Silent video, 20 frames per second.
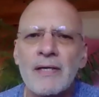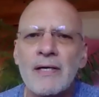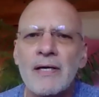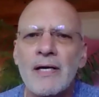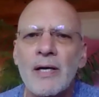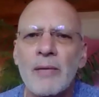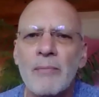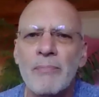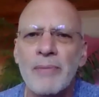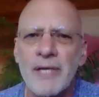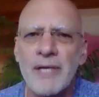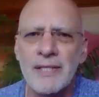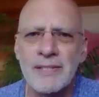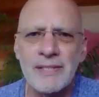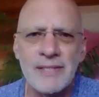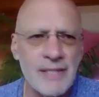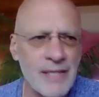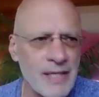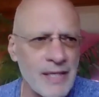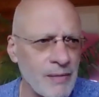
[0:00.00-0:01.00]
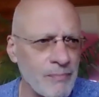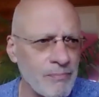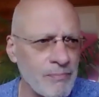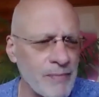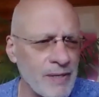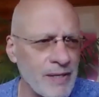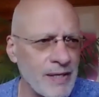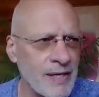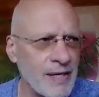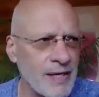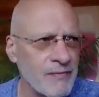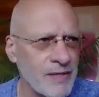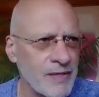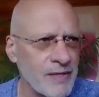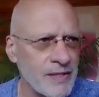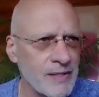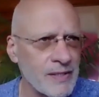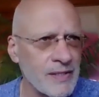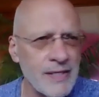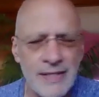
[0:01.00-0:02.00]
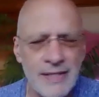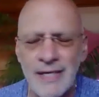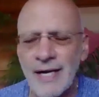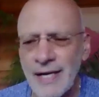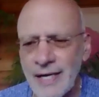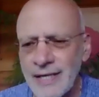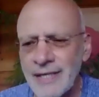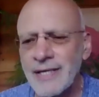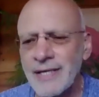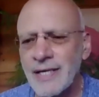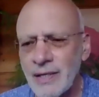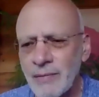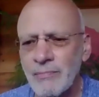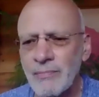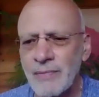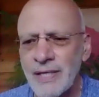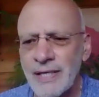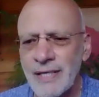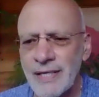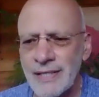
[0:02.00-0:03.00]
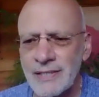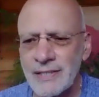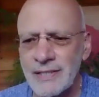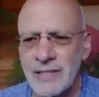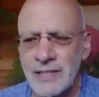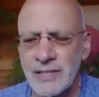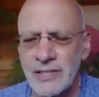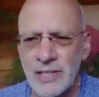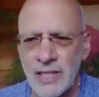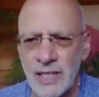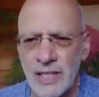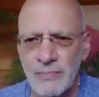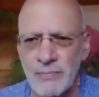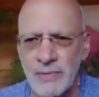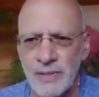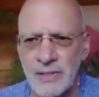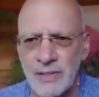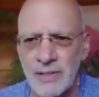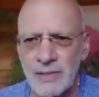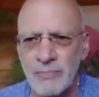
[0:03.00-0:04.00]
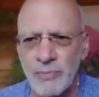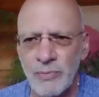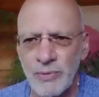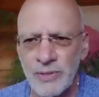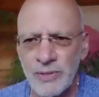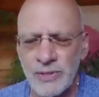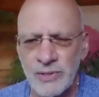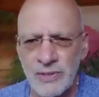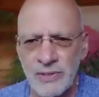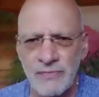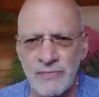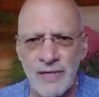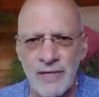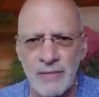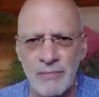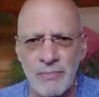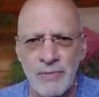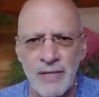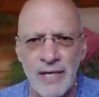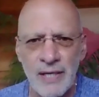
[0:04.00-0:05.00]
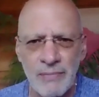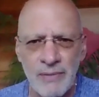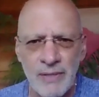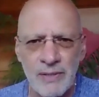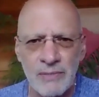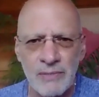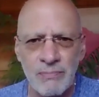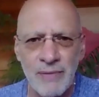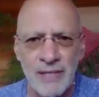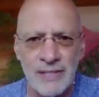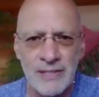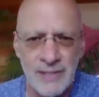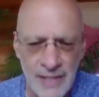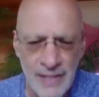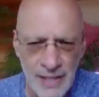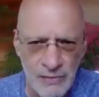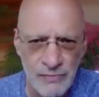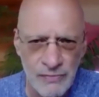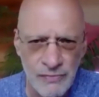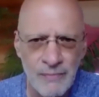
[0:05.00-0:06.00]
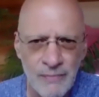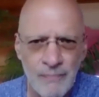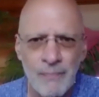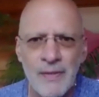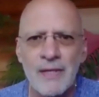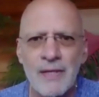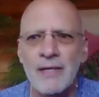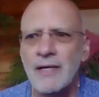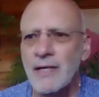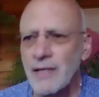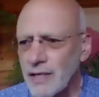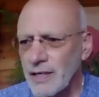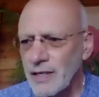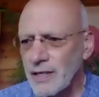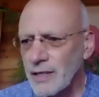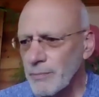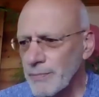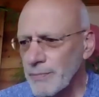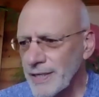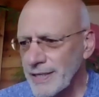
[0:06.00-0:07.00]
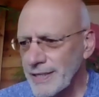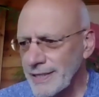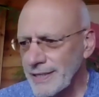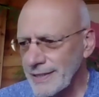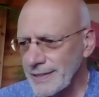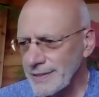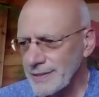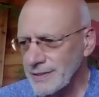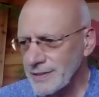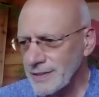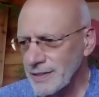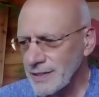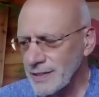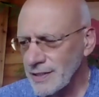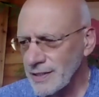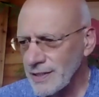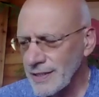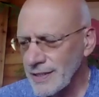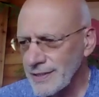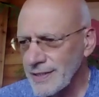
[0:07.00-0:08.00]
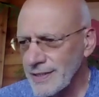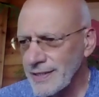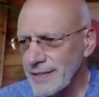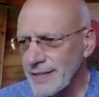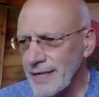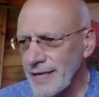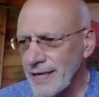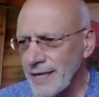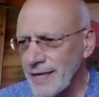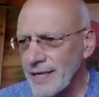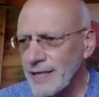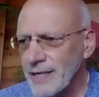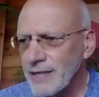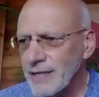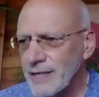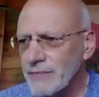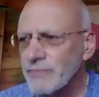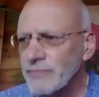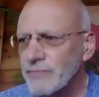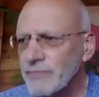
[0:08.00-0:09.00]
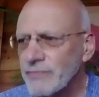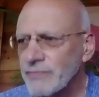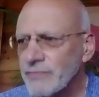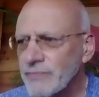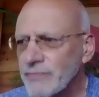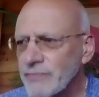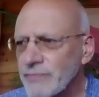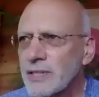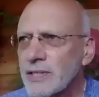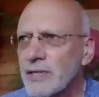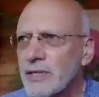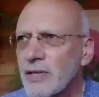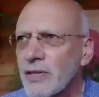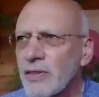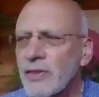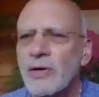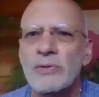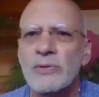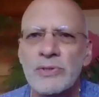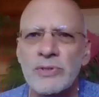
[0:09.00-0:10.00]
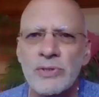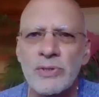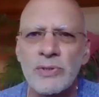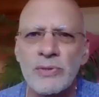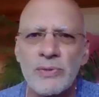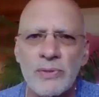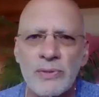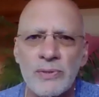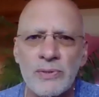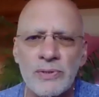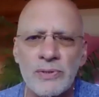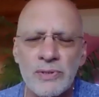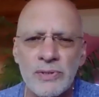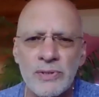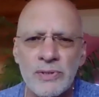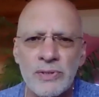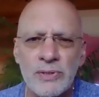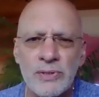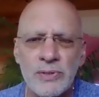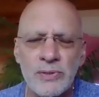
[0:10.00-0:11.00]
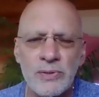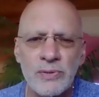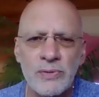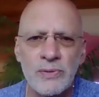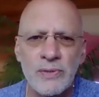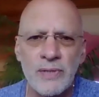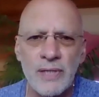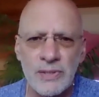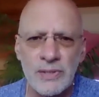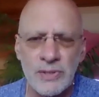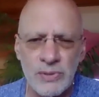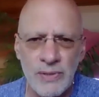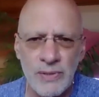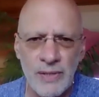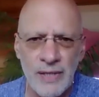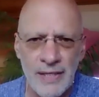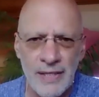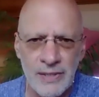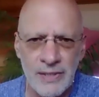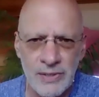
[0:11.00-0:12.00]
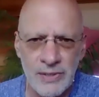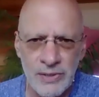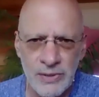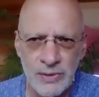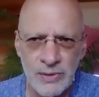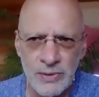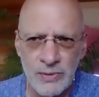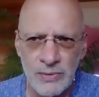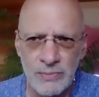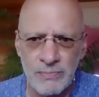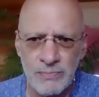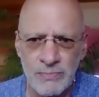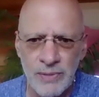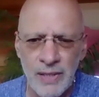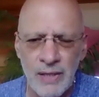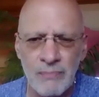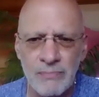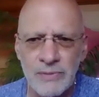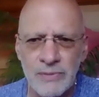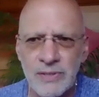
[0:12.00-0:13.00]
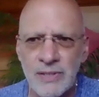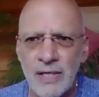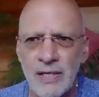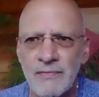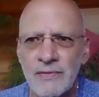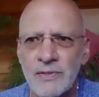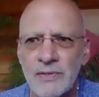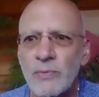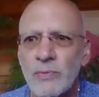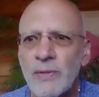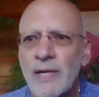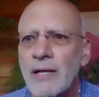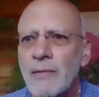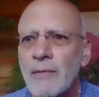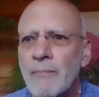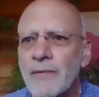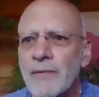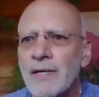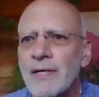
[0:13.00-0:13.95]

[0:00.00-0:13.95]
But having, like, I am a Six Sigma board certified black belt myself, and I have used those tools to try to problem solve as well.